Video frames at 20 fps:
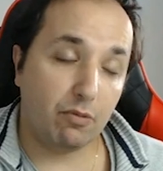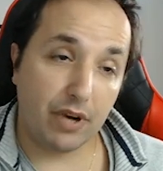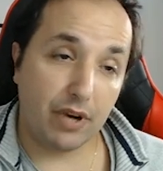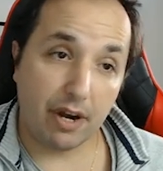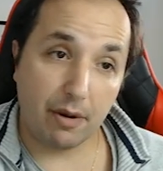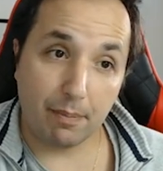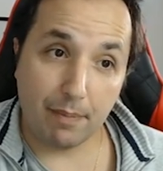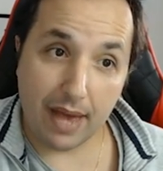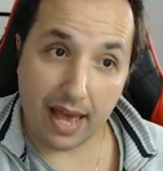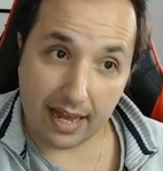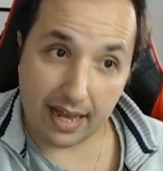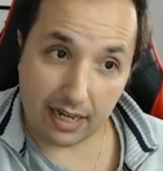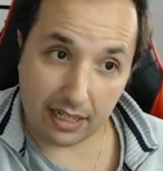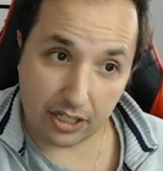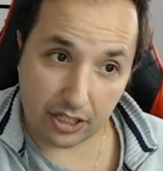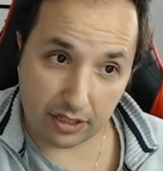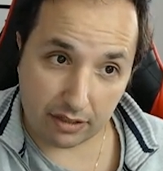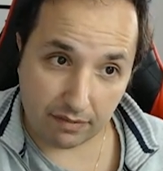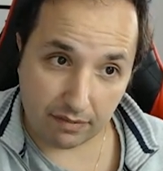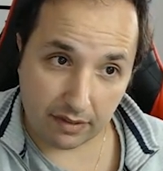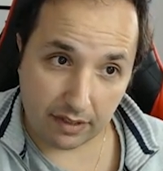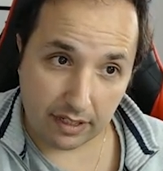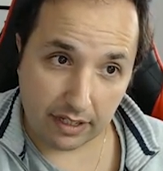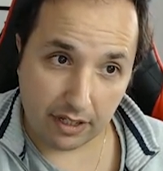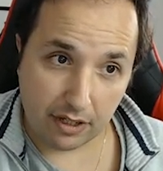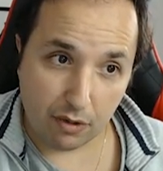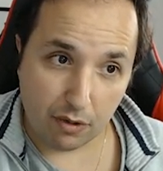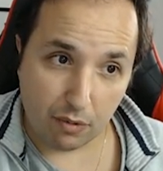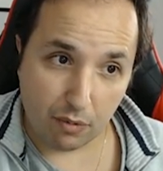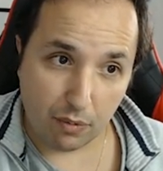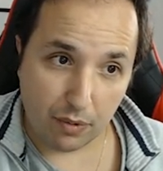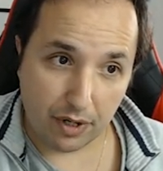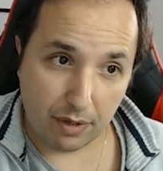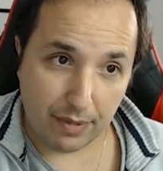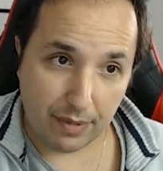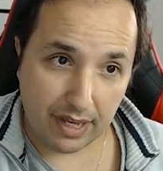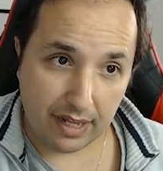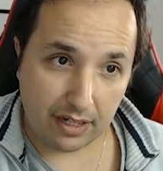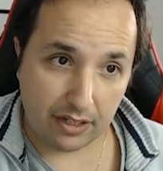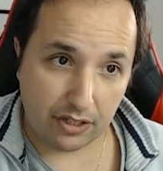managing
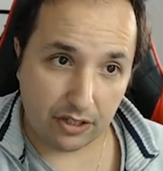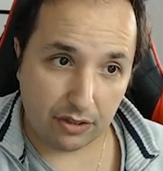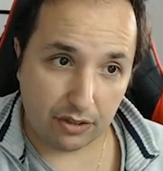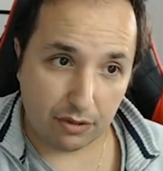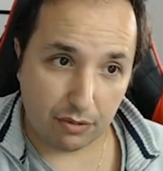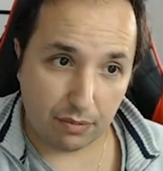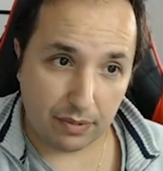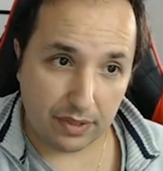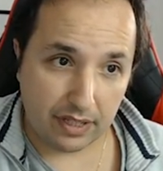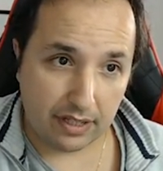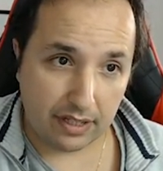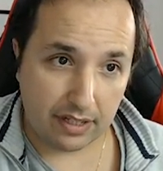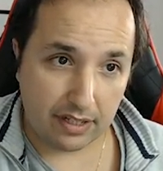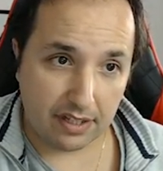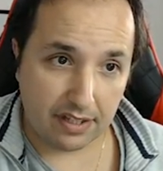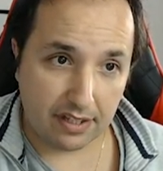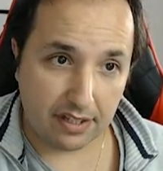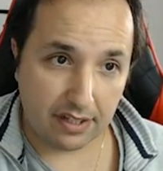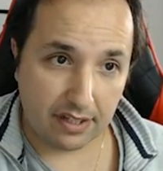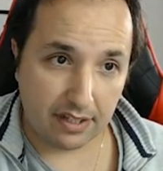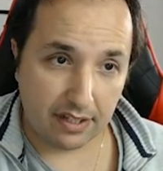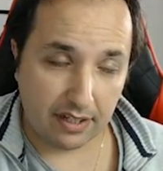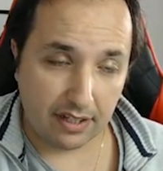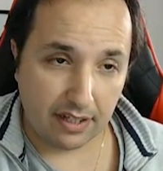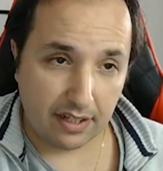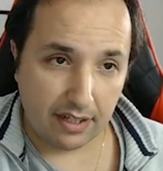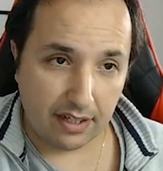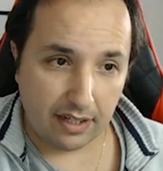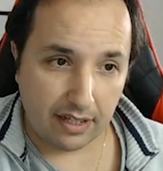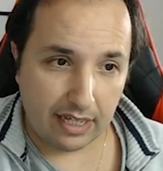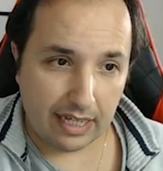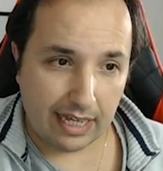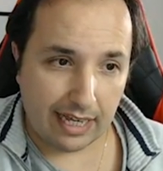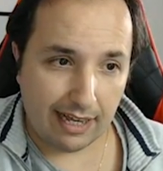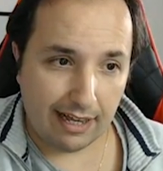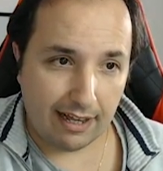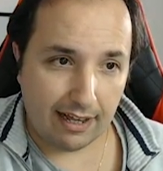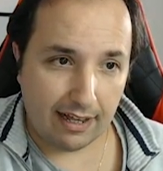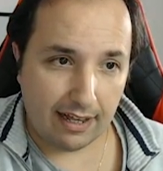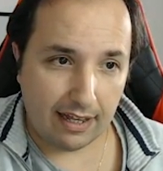to win this.
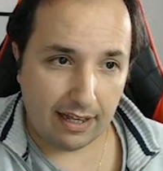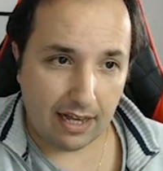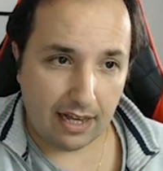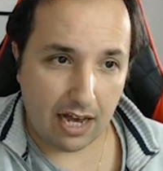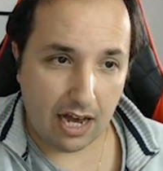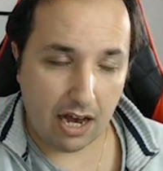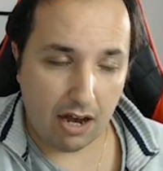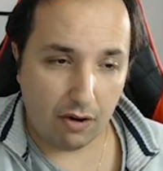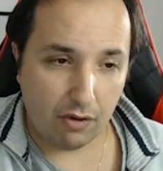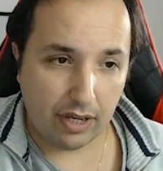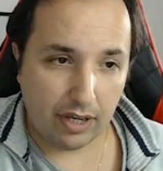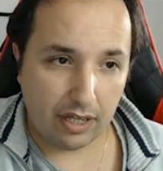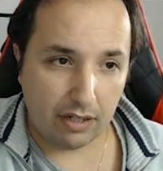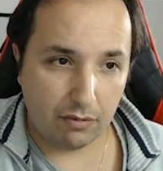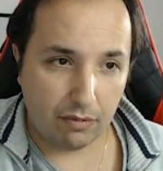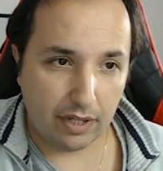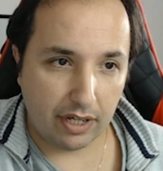How can we